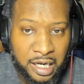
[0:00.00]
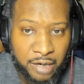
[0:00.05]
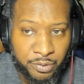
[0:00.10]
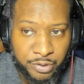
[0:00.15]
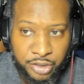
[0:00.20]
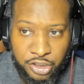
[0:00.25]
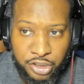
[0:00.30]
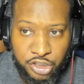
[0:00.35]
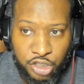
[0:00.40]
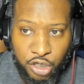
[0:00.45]

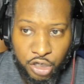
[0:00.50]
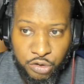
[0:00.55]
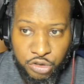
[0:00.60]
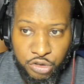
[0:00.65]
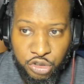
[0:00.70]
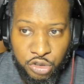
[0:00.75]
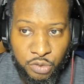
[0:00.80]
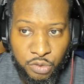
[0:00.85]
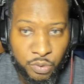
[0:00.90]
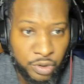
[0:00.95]
already
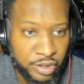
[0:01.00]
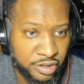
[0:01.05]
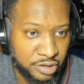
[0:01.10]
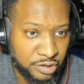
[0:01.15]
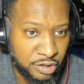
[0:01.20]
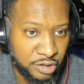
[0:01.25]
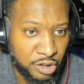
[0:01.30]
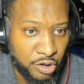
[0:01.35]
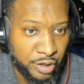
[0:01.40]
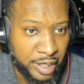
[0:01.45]
told you
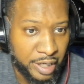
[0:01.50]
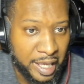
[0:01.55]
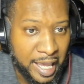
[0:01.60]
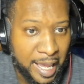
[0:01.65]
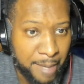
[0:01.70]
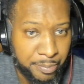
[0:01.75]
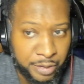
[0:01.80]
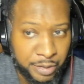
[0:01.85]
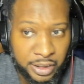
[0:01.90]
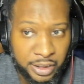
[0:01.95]
what's going to
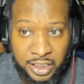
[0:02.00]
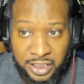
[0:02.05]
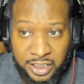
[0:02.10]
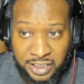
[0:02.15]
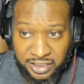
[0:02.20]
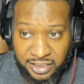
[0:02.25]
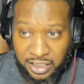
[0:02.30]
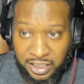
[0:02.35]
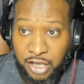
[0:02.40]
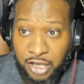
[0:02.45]
happen and
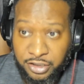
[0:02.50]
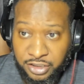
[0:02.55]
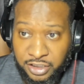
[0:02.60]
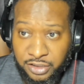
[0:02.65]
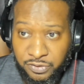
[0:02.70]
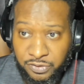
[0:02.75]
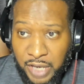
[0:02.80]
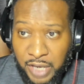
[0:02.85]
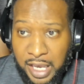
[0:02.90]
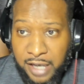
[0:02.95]
it's lost
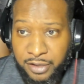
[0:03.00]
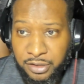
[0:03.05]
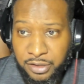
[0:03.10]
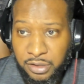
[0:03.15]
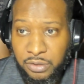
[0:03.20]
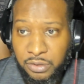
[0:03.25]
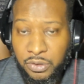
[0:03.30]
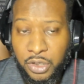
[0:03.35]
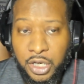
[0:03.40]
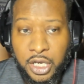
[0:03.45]
its
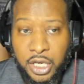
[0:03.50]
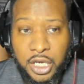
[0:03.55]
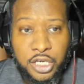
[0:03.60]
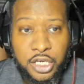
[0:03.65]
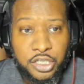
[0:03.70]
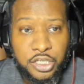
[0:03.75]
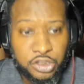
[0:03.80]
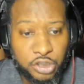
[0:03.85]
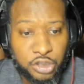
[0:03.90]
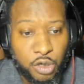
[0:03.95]
value.
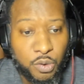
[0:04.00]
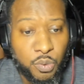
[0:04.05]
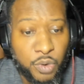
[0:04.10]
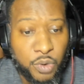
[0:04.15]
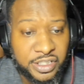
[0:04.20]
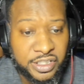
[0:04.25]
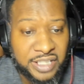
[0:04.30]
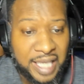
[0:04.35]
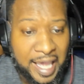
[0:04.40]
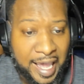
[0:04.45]
So
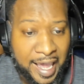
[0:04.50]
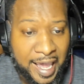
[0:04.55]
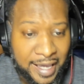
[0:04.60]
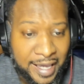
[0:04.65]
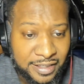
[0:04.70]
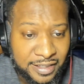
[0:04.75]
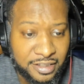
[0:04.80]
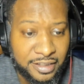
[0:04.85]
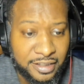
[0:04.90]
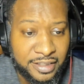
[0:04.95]
what's
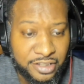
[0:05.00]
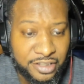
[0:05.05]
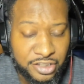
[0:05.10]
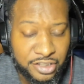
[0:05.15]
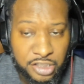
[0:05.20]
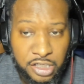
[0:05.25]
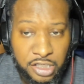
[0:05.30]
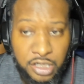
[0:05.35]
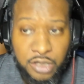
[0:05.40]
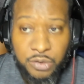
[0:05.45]
actually
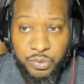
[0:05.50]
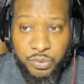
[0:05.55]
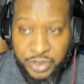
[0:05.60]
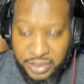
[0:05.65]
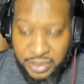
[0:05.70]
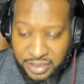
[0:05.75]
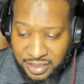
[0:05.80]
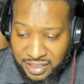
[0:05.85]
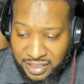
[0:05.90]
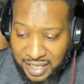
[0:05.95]
still
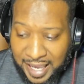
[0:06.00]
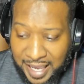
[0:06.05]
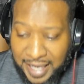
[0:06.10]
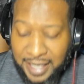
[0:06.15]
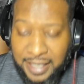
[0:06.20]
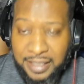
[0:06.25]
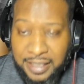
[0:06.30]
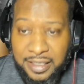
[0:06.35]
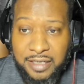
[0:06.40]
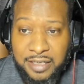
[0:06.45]

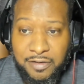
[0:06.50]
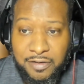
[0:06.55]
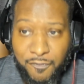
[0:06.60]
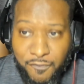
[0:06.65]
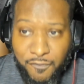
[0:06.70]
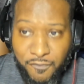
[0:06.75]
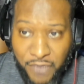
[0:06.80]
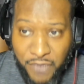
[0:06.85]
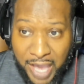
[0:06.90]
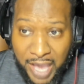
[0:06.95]
retaining
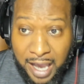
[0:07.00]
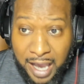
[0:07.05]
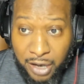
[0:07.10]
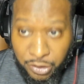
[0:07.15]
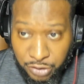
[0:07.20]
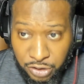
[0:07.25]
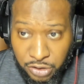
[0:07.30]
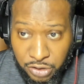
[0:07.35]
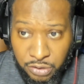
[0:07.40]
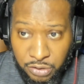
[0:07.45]

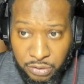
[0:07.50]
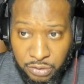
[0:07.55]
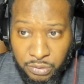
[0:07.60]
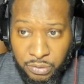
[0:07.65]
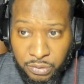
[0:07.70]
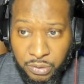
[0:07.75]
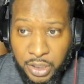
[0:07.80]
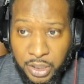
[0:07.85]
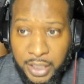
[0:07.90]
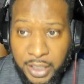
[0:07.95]

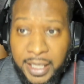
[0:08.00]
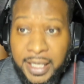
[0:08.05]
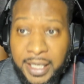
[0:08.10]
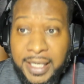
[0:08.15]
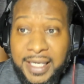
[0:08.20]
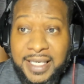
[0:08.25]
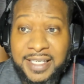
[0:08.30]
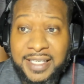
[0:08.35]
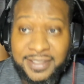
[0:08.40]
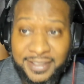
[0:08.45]
value
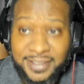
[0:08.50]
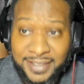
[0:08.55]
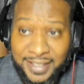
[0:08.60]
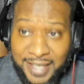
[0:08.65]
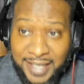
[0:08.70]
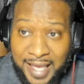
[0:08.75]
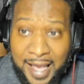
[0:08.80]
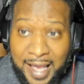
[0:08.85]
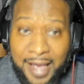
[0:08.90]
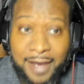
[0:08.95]
is
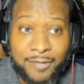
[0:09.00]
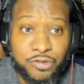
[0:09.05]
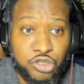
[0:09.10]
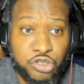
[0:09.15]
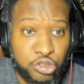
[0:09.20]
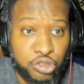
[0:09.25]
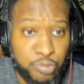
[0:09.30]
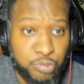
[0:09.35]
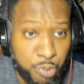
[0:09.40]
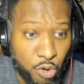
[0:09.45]
live
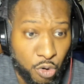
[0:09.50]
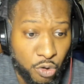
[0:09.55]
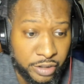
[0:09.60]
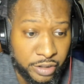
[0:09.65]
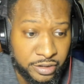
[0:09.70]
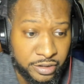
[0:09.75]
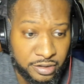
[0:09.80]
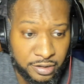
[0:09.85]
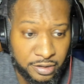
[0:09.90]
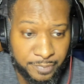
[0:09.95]

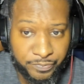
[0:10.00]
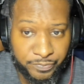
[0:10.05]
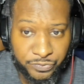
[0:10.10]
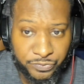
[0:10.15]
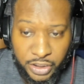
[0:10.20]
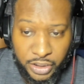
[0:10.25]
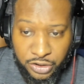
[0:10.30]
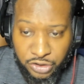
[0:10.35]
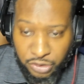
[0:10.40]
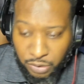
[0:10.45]
sports.
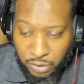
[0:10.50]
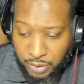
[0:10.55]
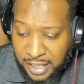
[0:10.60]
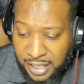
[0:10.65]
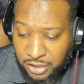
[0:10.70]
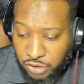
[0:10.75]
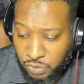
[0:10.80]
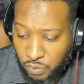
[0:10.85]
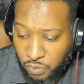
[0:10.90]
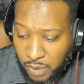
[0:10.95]
So
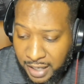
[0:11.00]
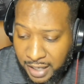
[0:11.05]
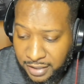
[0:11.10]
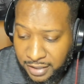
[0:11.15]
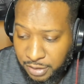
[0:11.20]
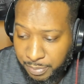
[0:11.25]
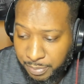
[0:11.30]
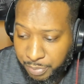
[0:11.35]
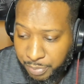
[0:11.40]
that's why it's